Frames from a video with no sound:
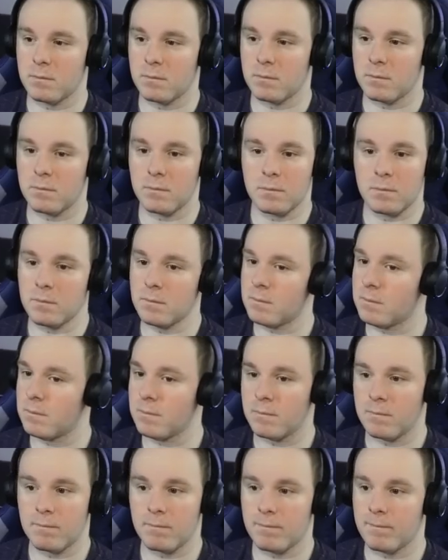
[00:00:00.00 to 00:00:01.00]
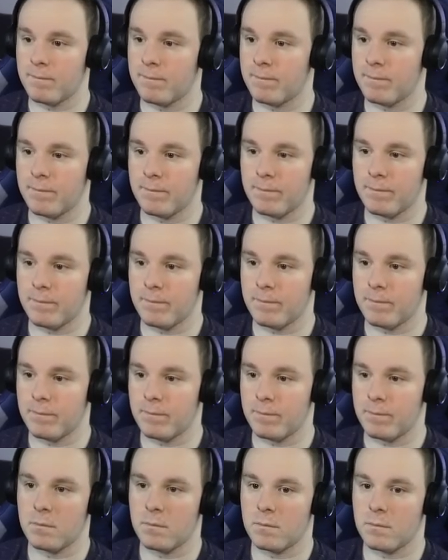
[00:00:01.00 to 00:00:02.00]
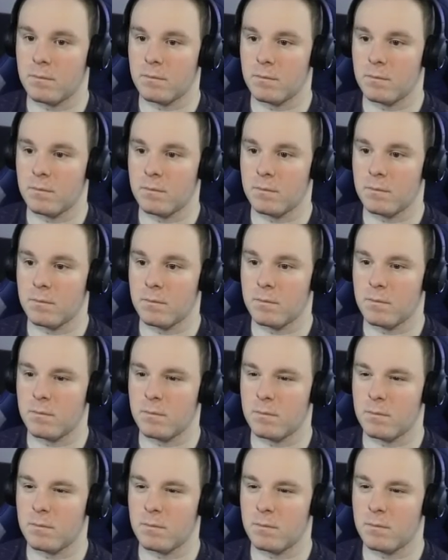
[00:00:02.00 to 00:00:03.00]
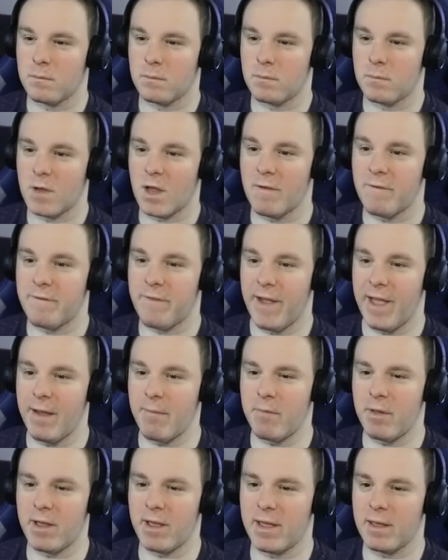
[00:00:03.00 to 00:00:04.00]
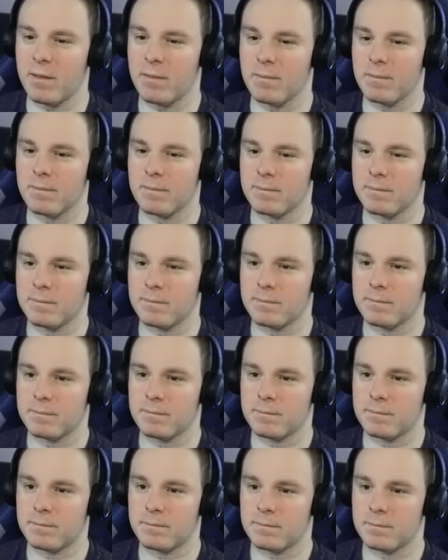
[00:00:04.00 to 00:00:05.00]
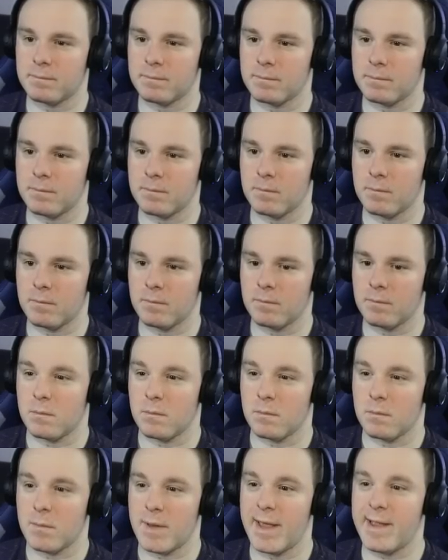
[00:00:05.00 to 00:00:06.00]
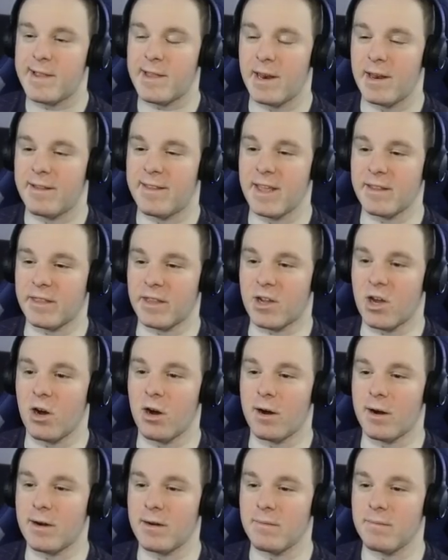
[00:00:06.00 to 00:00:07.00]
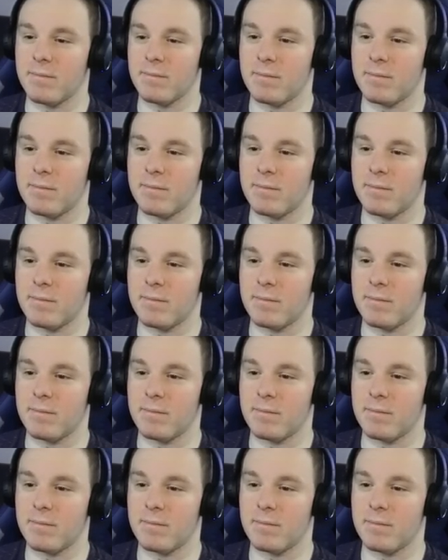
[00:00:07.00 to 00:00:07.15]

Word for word: Classic RJ. What? The family. Who are you kidding? God, he's gonna take the cart.